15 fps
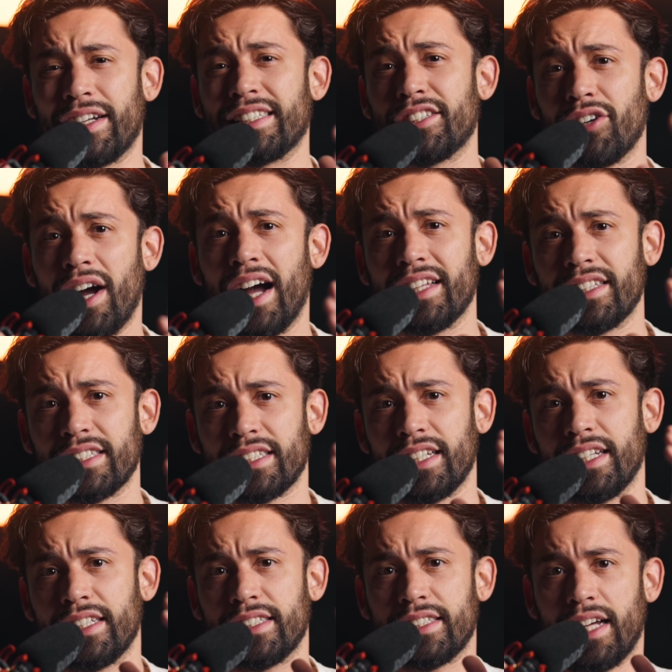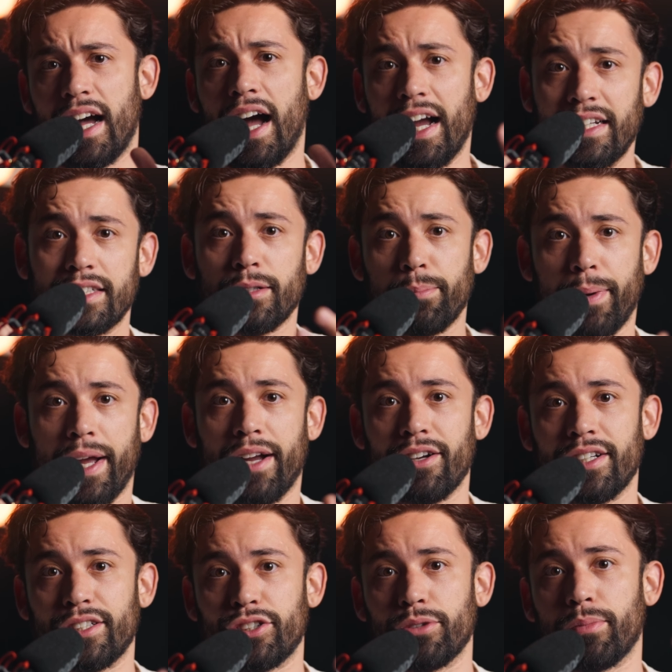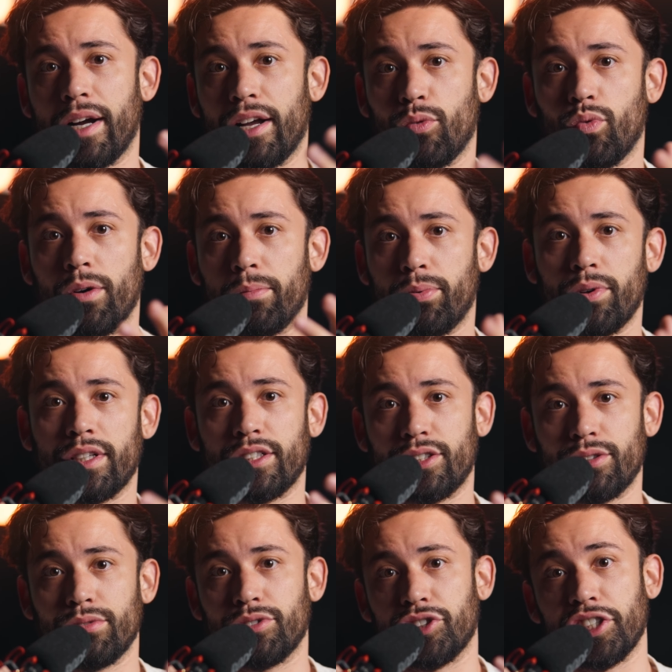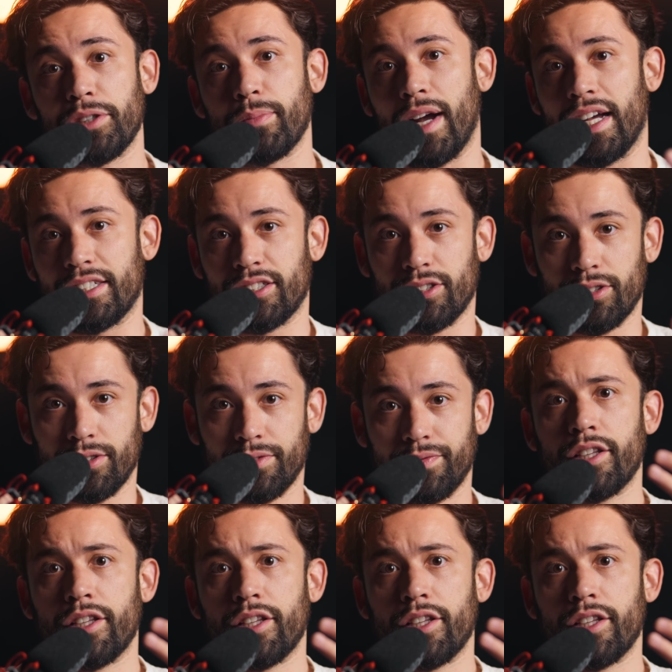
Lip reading: still had this lens, I'd compare it to my 1.2 G Master.